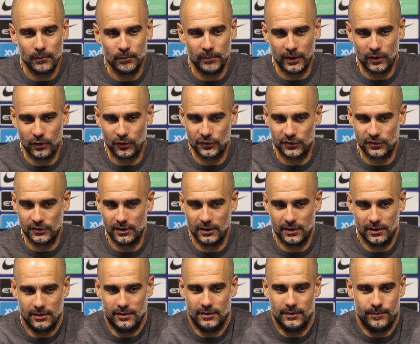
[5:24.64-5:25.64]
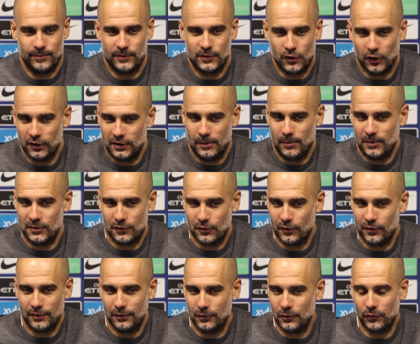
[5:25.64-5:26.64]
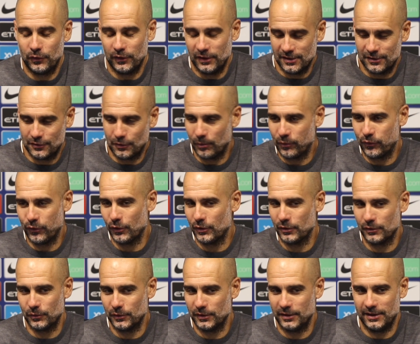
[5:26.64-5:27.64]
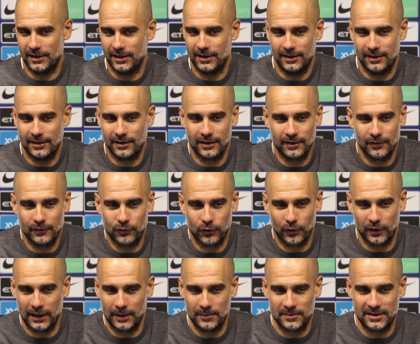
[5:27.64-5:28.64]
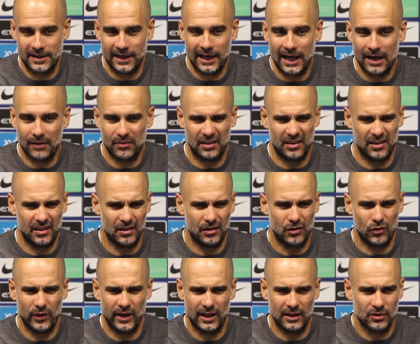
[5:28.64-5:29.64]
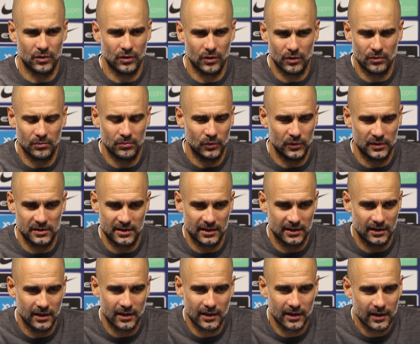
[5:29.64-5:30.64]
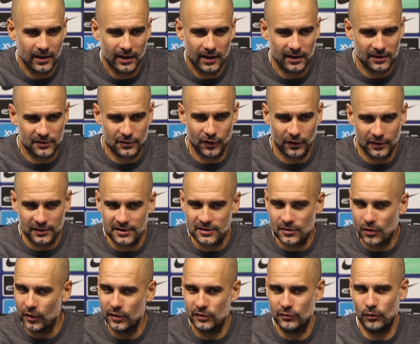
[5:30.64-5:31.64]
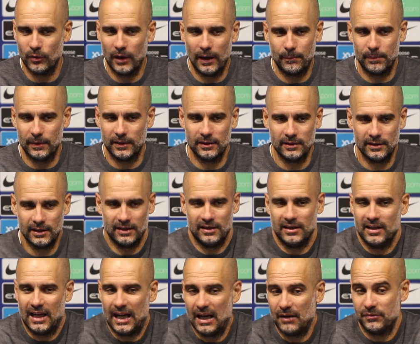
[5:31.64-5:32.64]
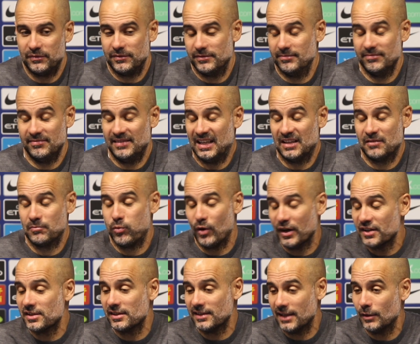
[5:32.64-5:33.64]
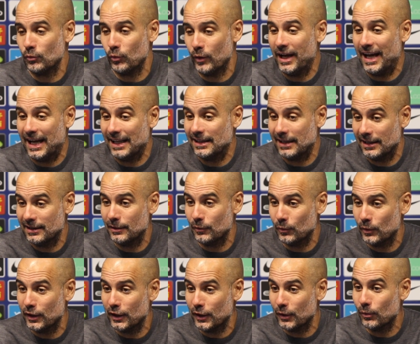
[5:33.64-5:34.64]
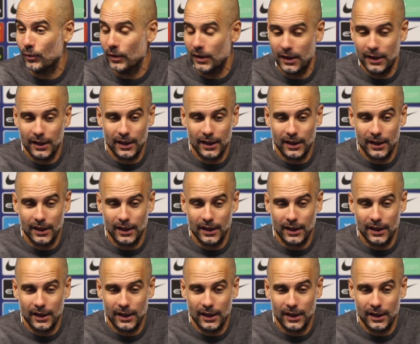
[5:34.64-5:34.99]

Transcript: because Tottenham is going to finish top four with the four games they have. I think three at home. It's going to happen. They didn't have that pressure that we had, that we knew